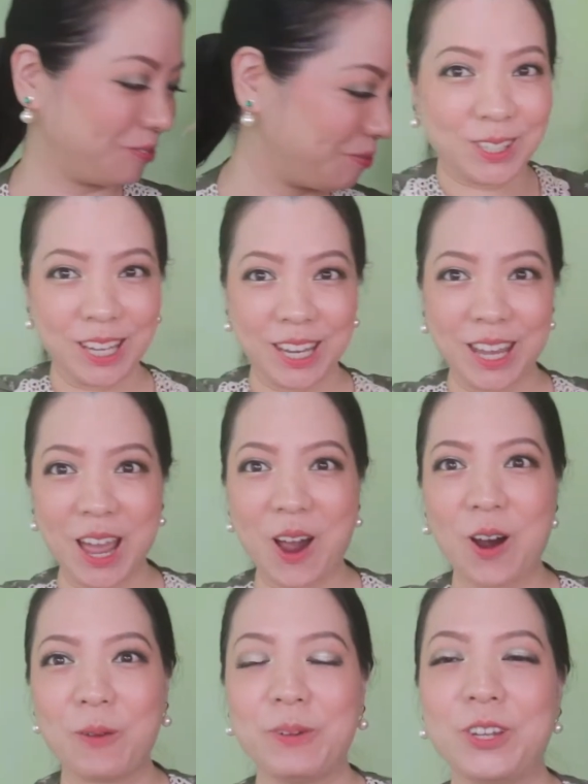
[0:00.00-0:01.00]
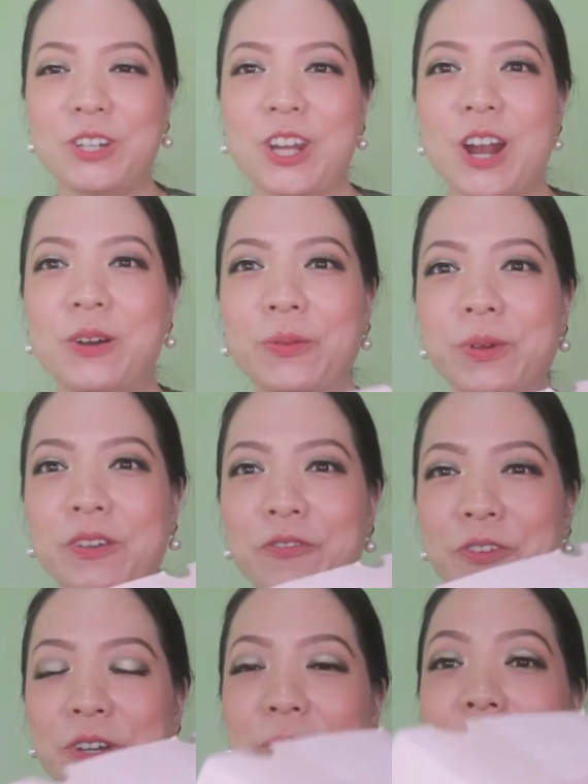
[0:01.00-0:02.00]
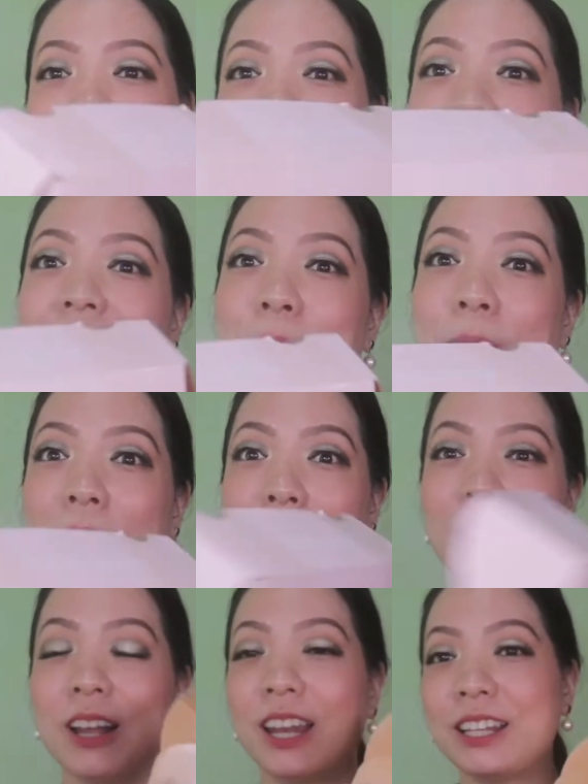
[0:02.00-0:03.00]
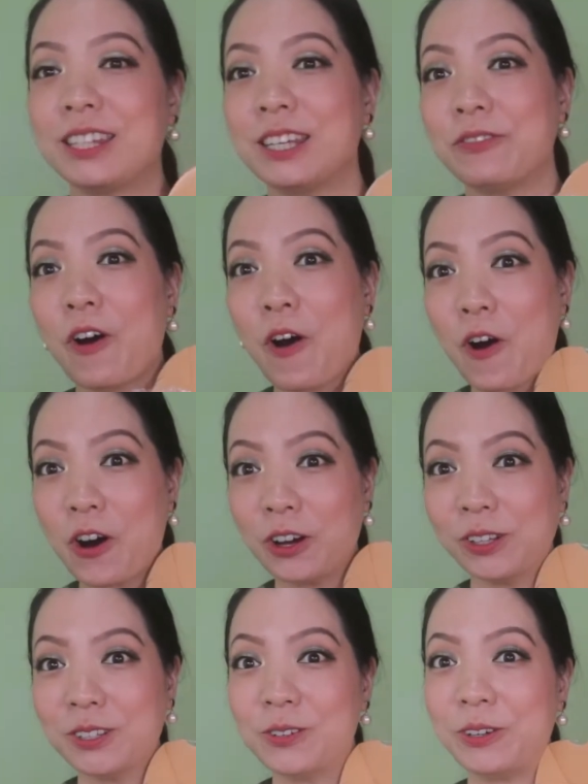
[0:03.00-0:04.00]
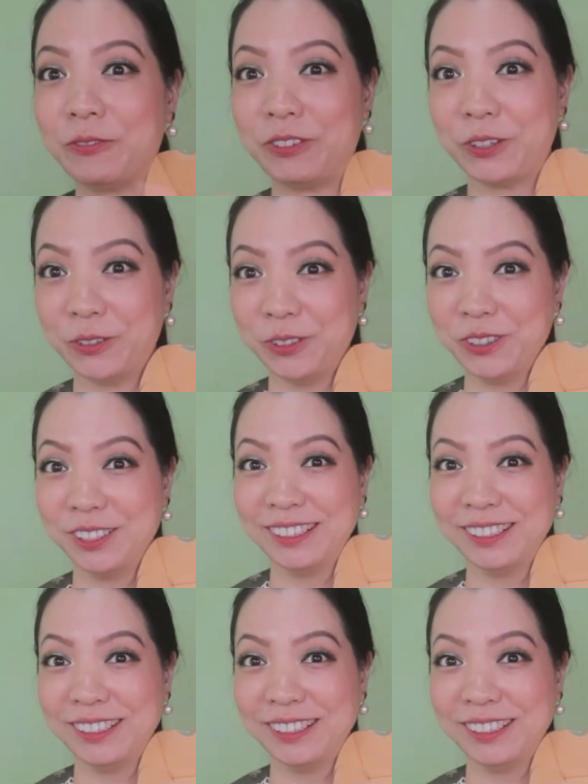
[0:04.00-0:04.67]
Today I will be sharing with you my Colourpop collective haul review.